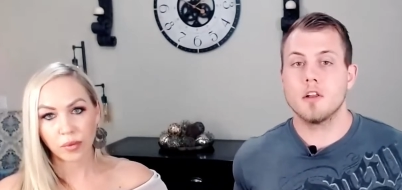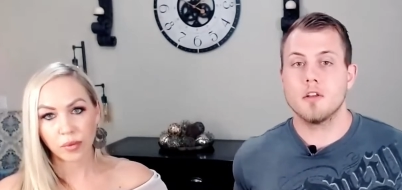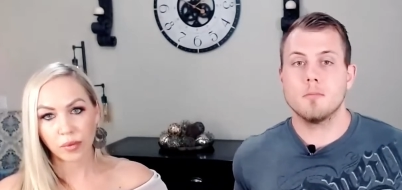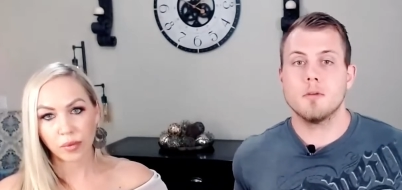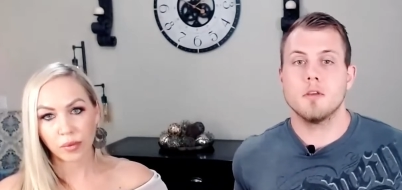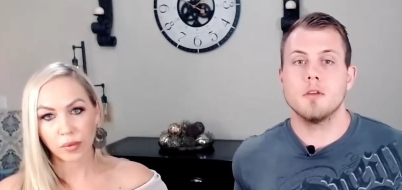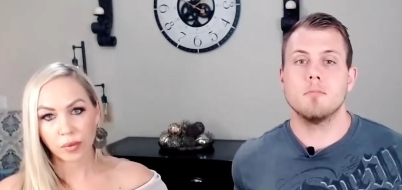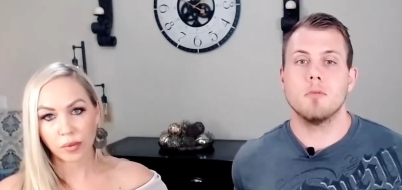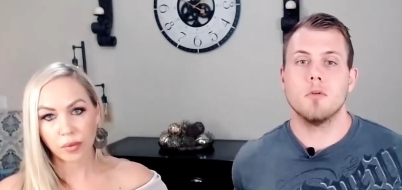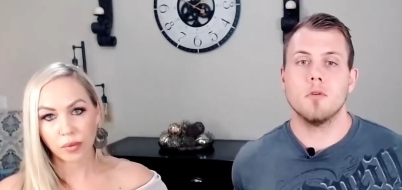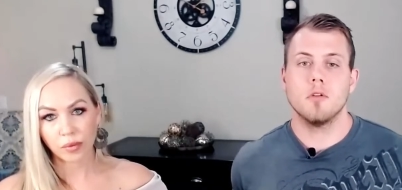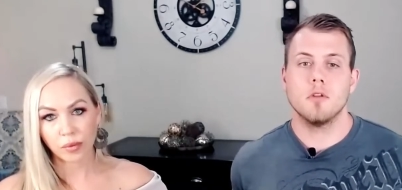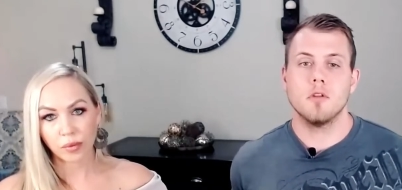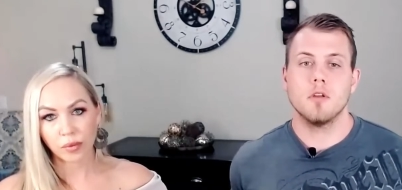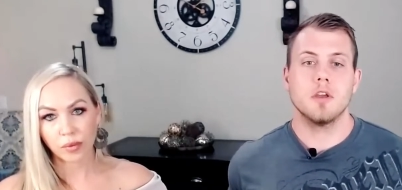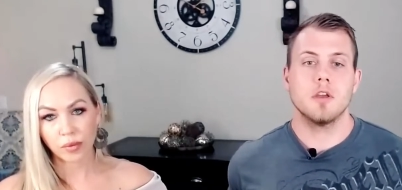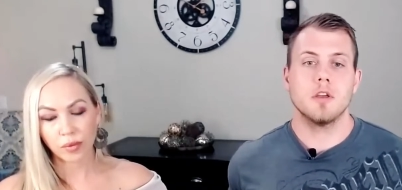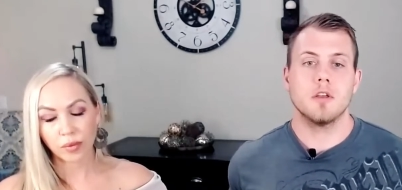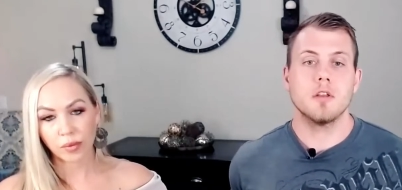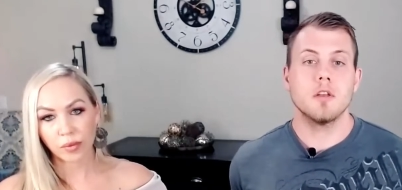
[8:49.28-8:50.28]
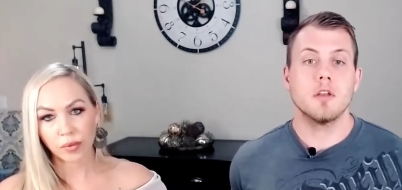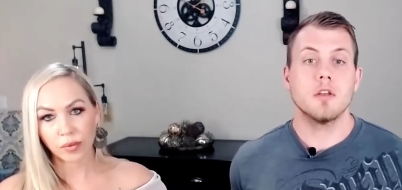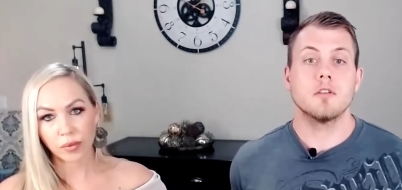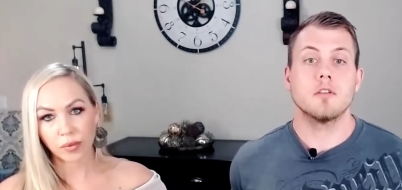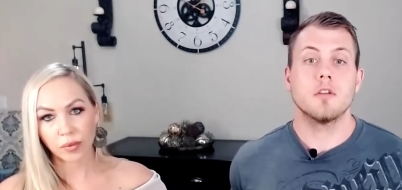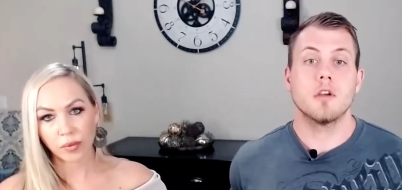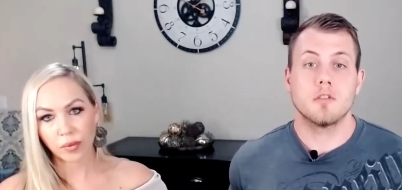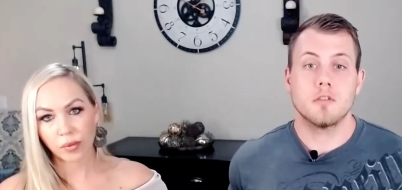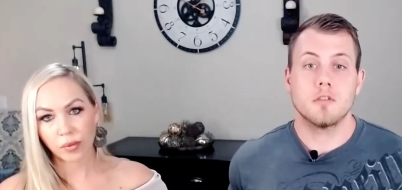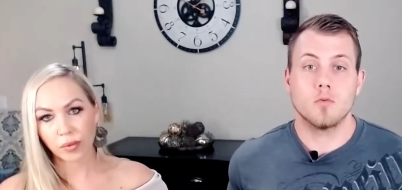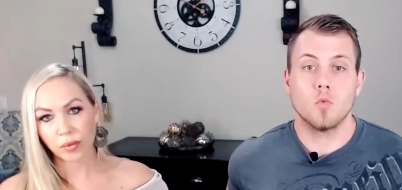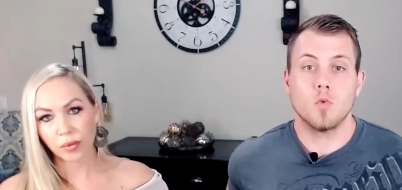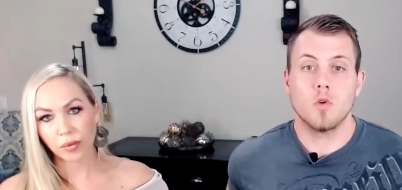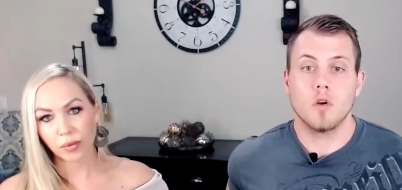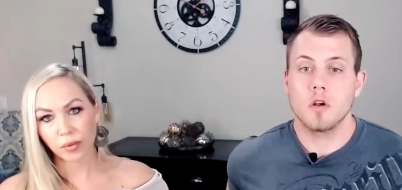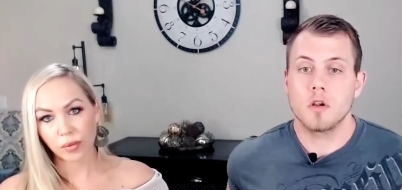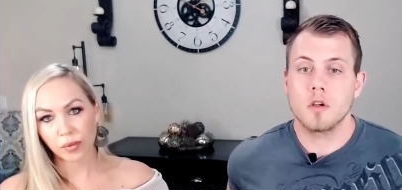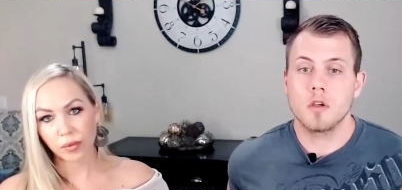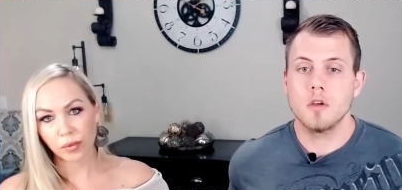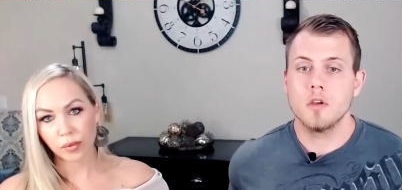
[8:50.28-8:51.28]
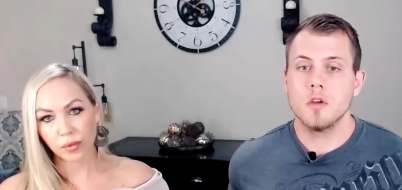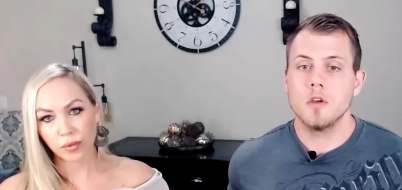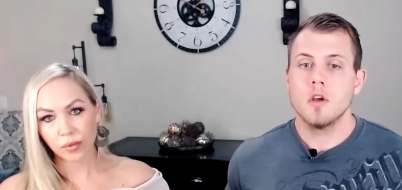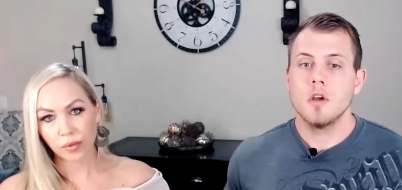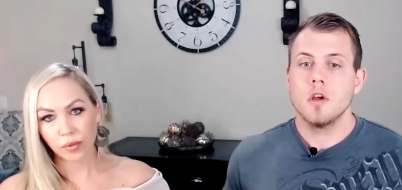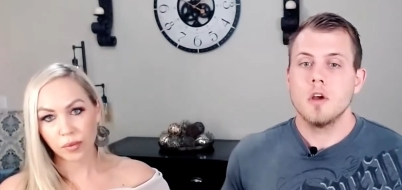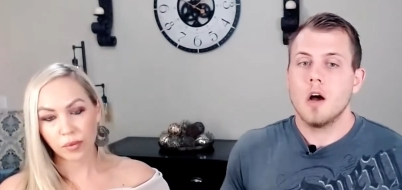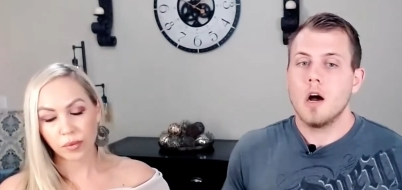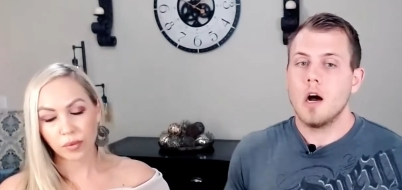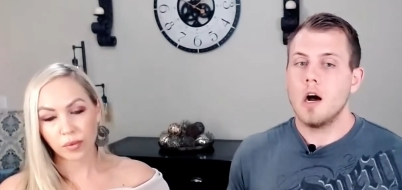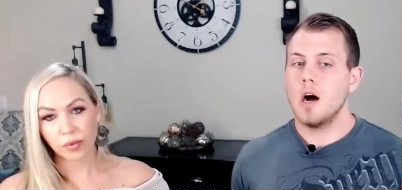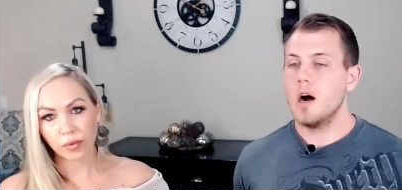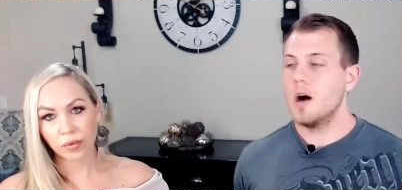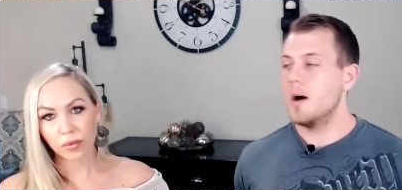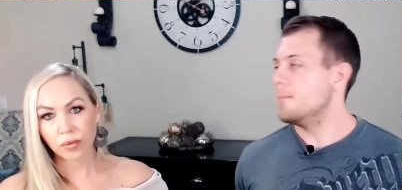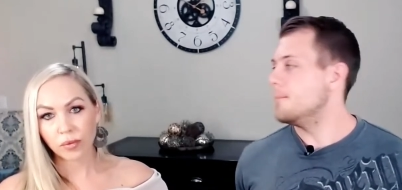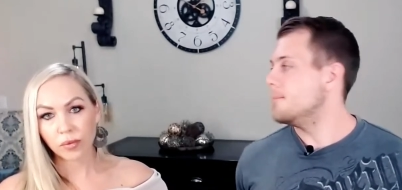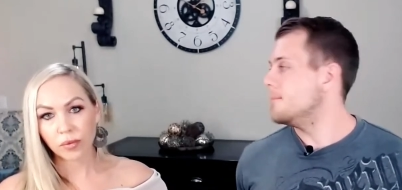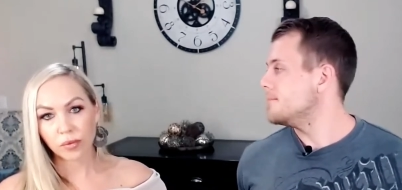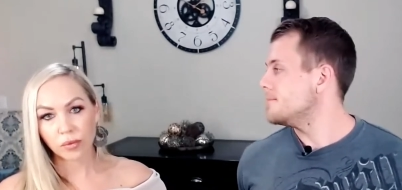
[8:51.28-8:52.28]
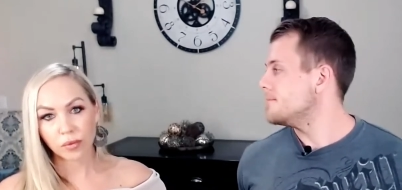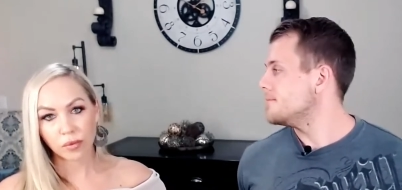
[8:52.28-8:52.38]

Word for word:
Speaker 1: of people, it it doesn't work. Um,